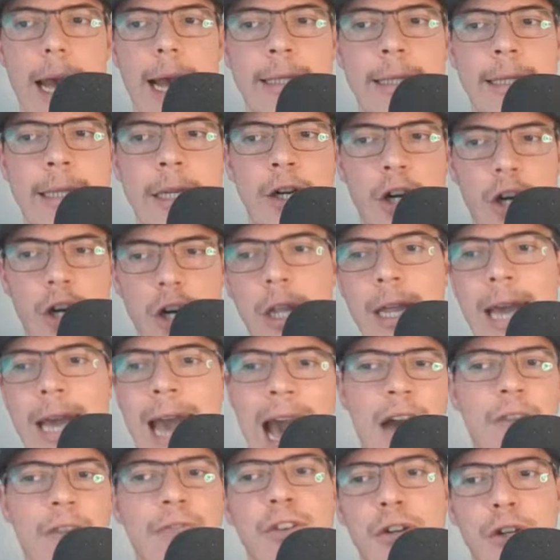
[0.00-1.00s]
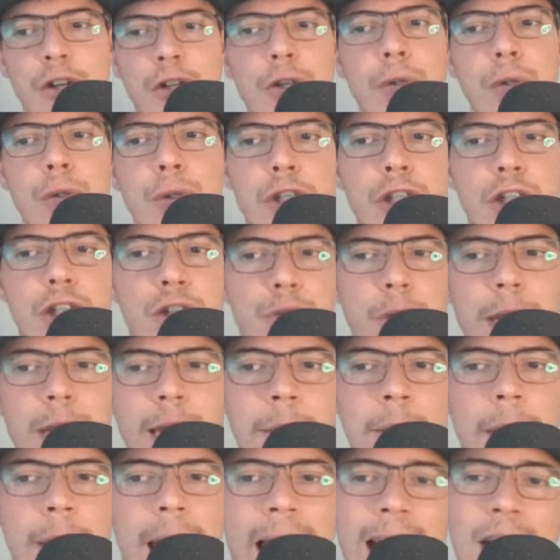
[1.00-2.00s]
It's an early afternoon
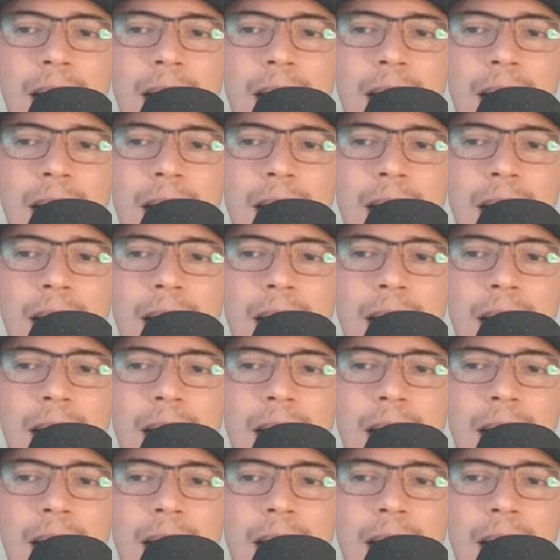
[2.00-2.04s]
stream.